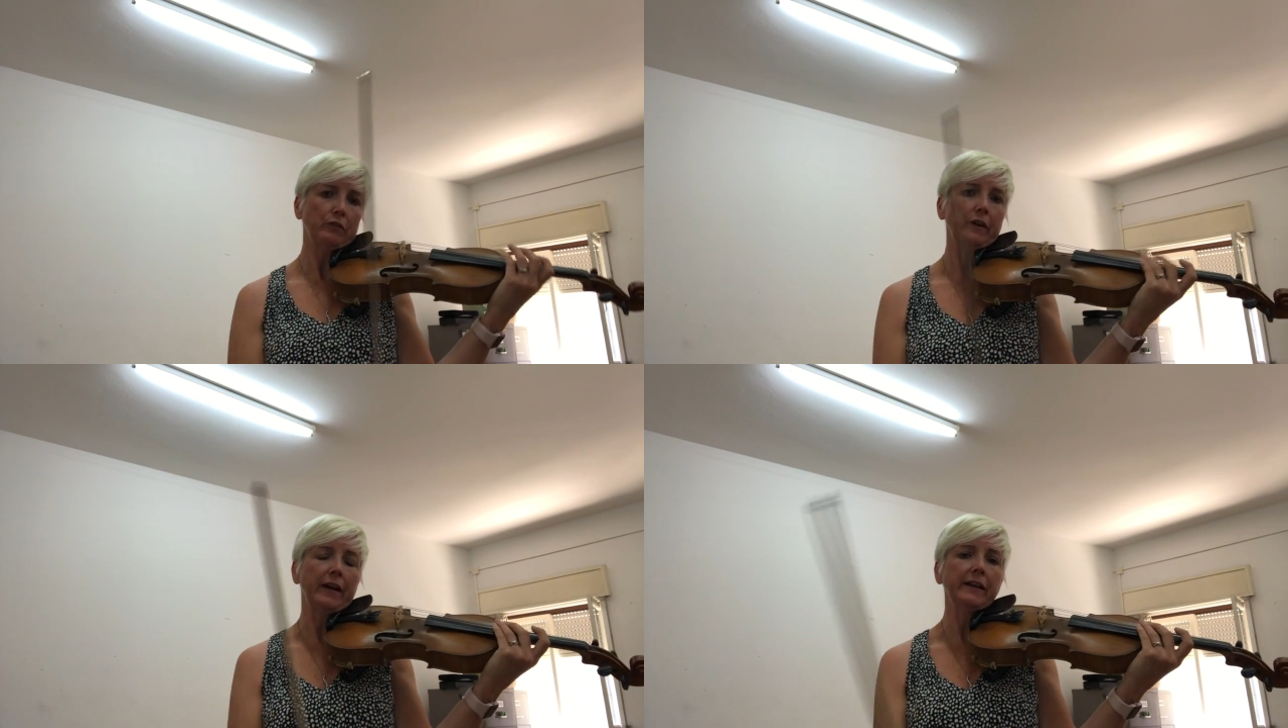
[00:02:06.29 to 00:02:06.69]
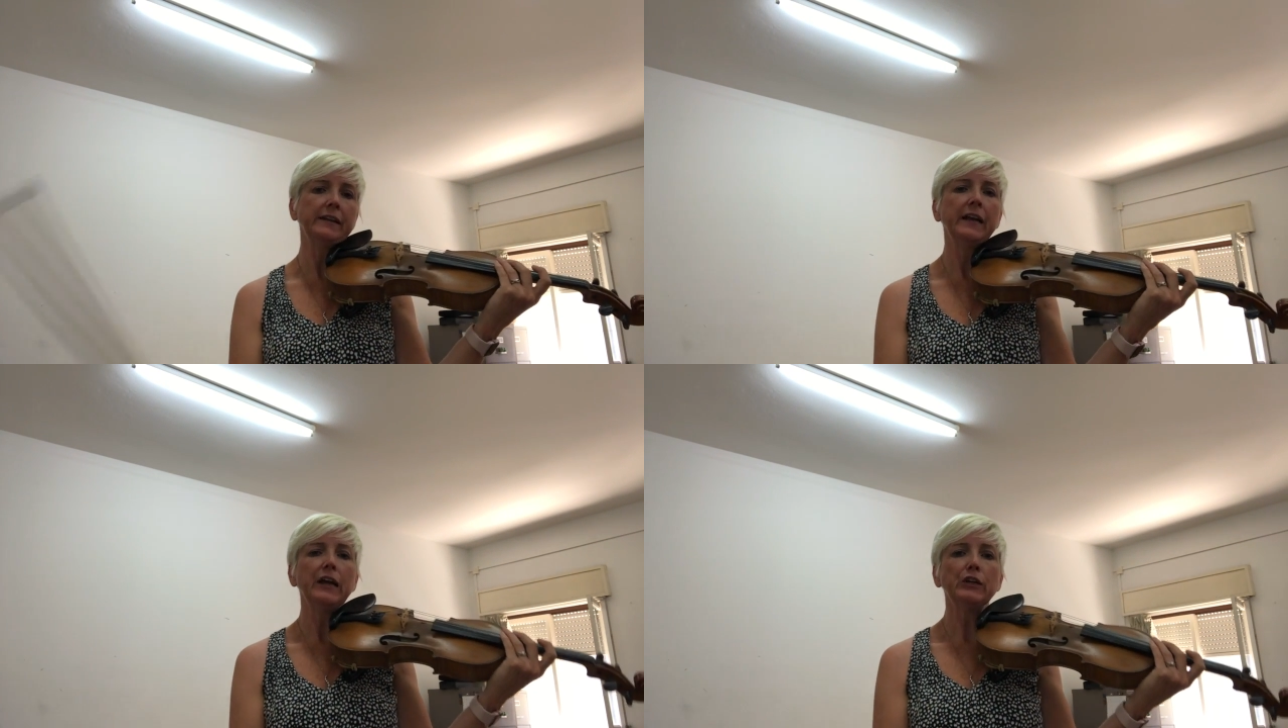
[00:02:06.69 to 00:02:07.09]
Right?
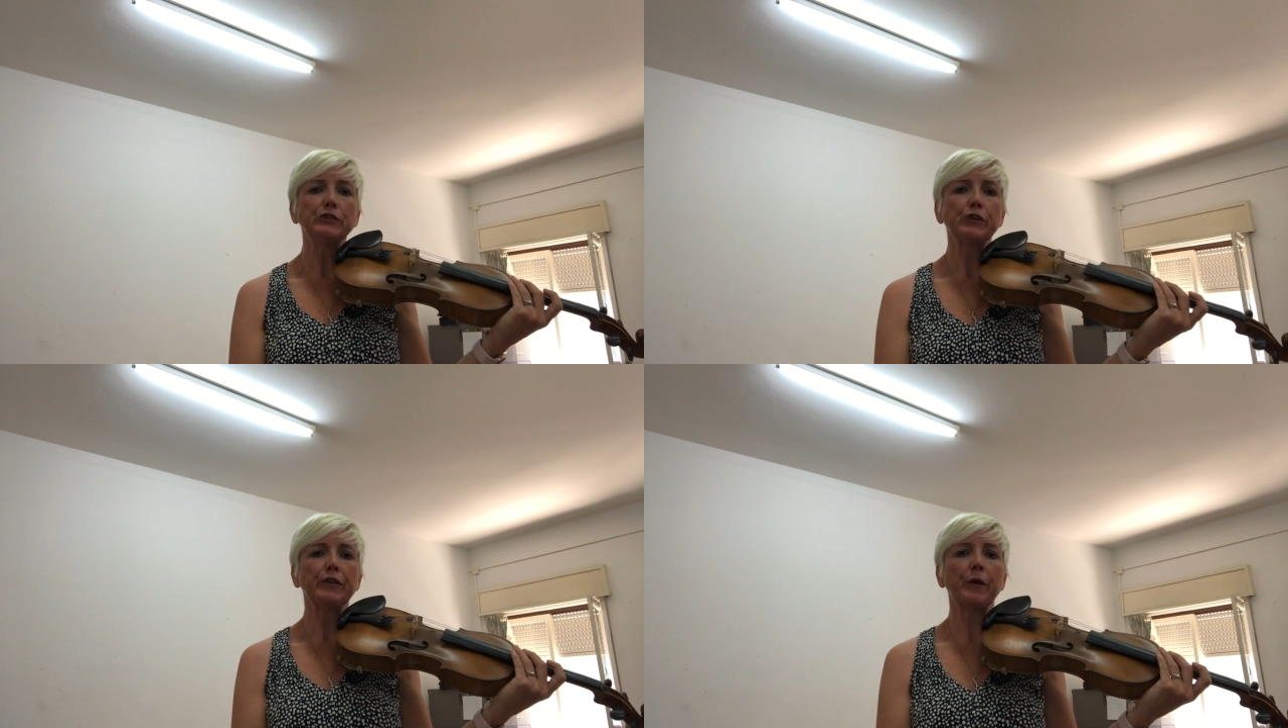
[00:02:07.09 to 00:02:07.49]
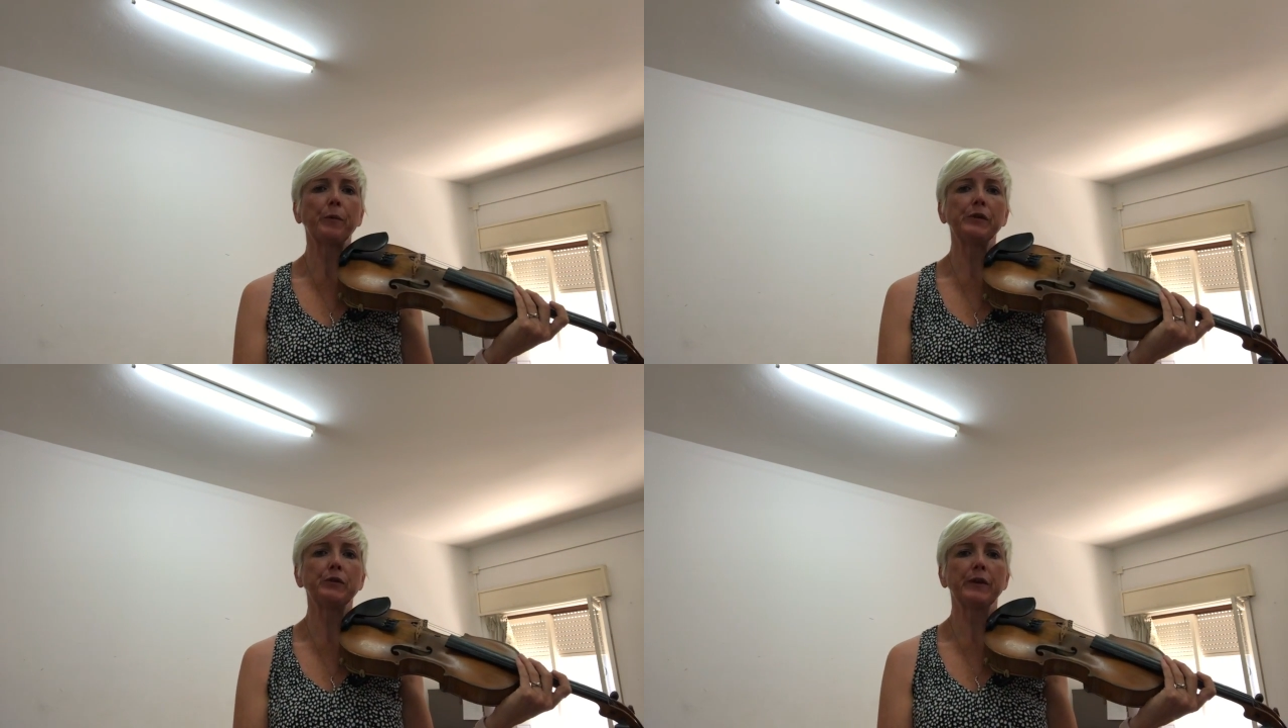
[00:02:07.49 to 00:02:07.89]
So then
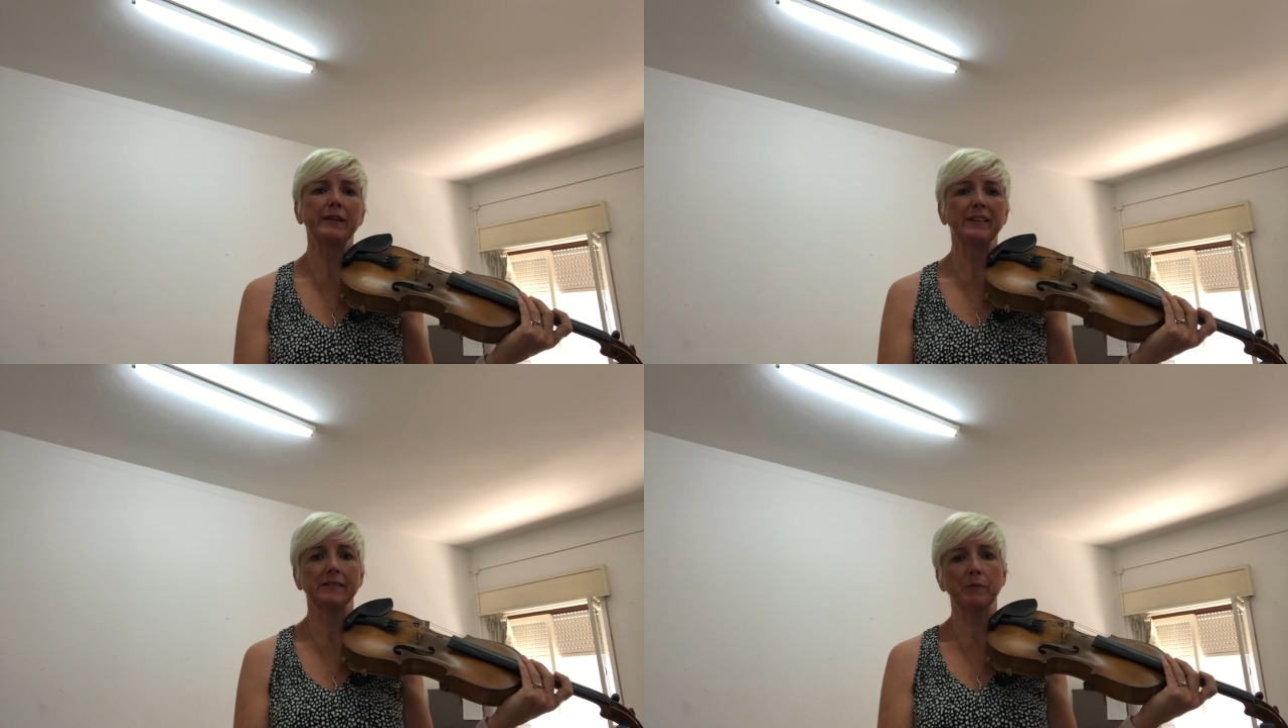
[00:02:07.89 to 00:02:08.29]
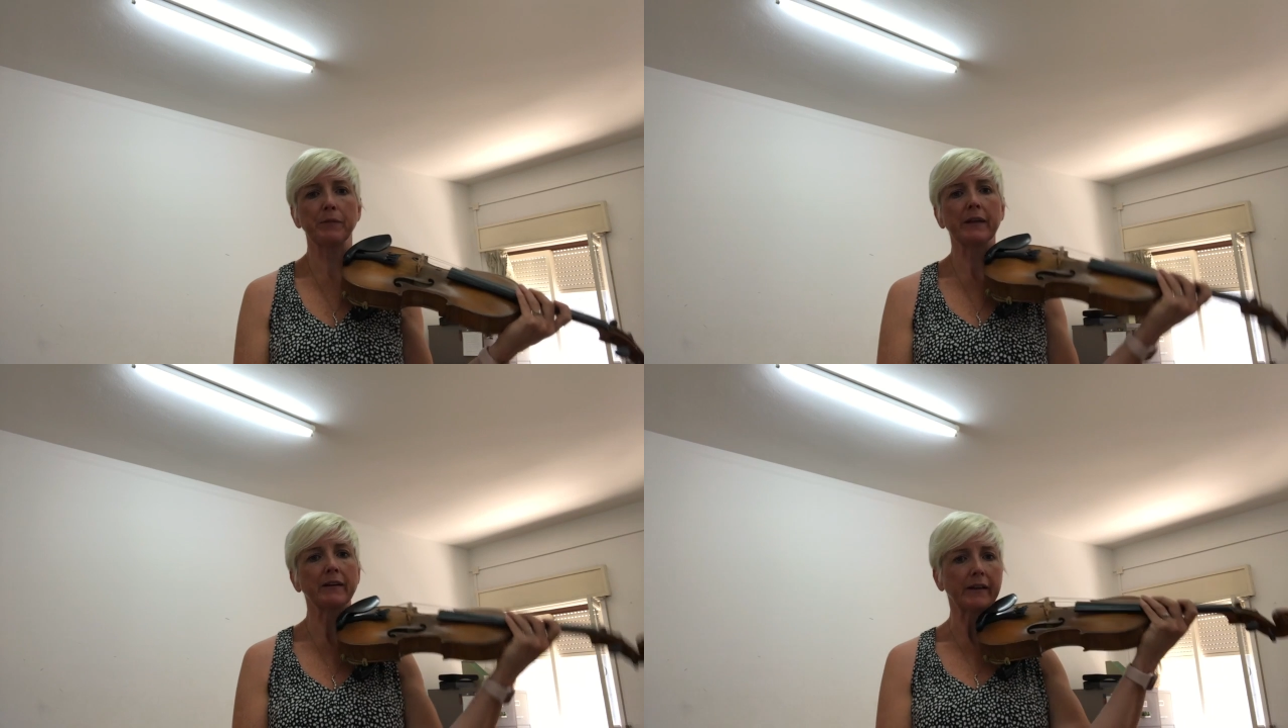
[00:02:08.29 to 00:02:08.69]
when you get to
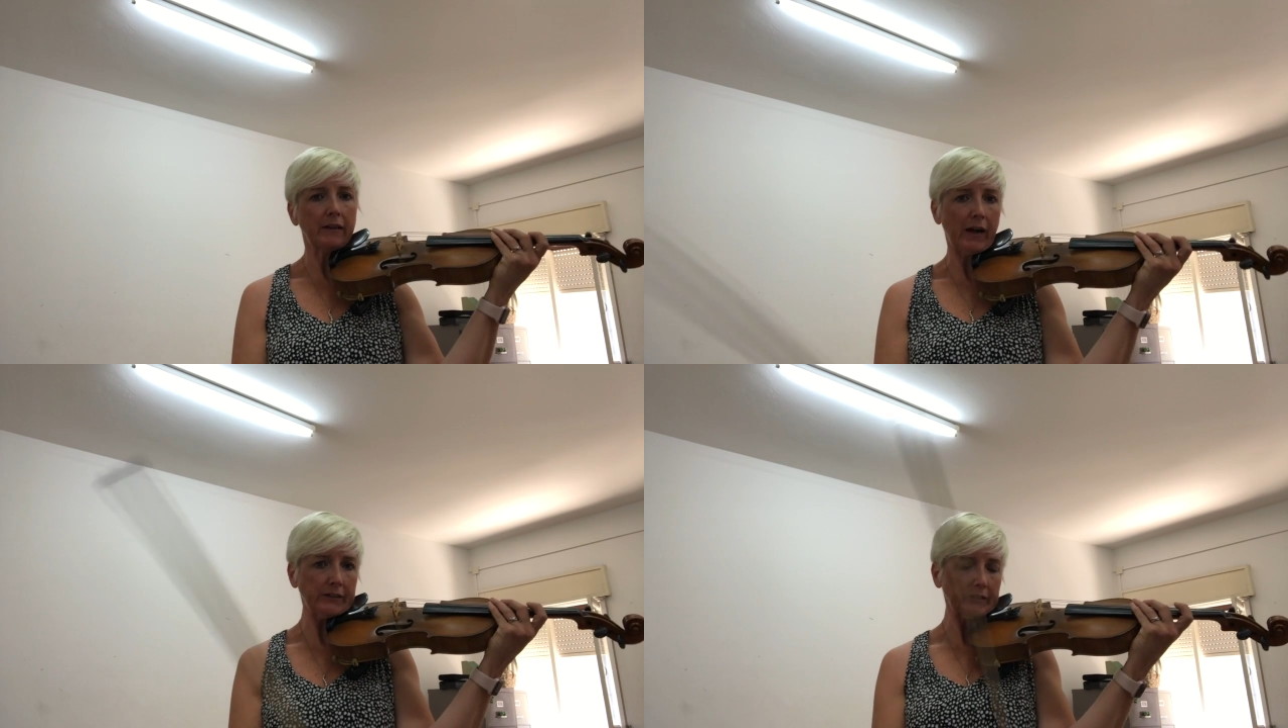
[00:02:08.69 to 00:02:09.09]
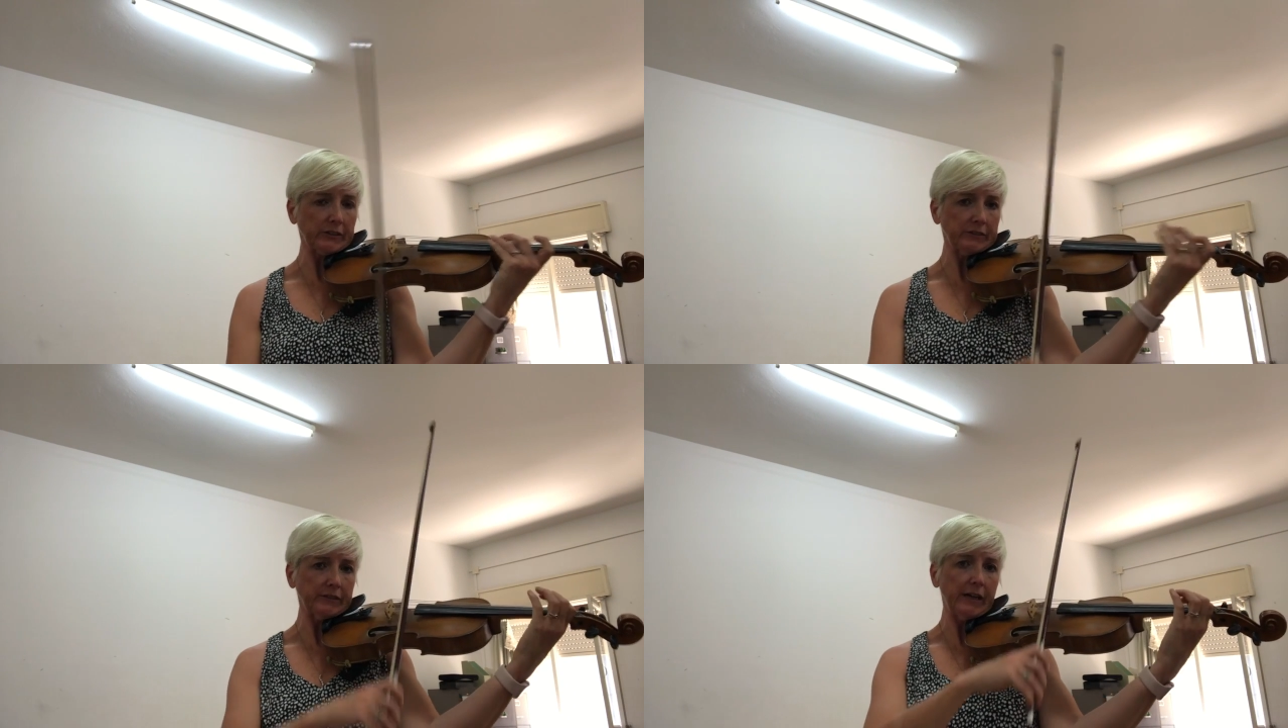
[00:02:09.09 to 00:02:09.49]
something like Gosset
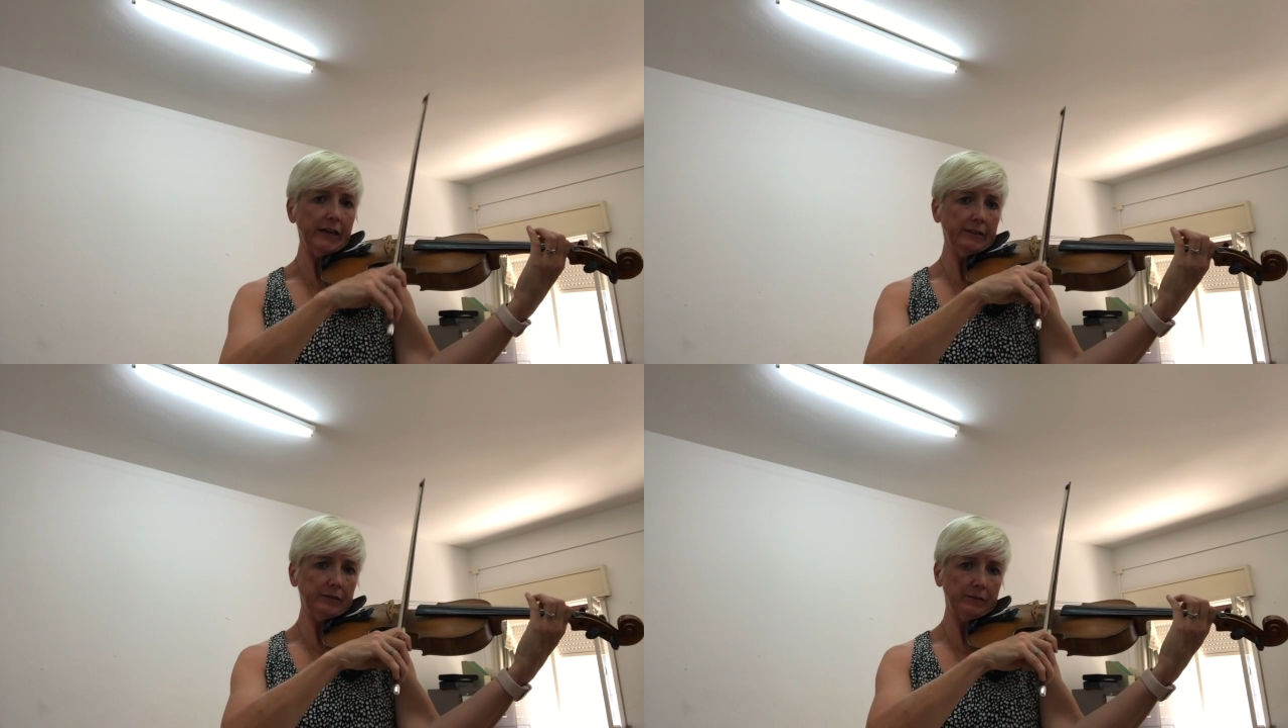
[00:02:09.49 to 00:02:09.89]
Gavotte,